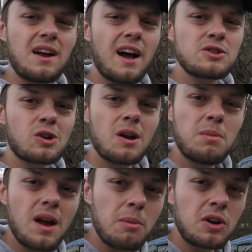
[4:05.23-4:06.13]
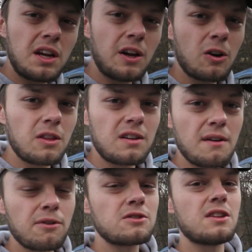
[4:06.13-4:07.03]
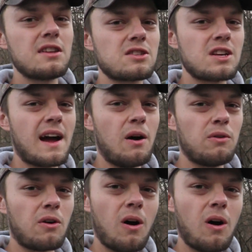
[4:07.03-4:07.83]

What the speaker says: guys are going to be able to hear the difference in the sound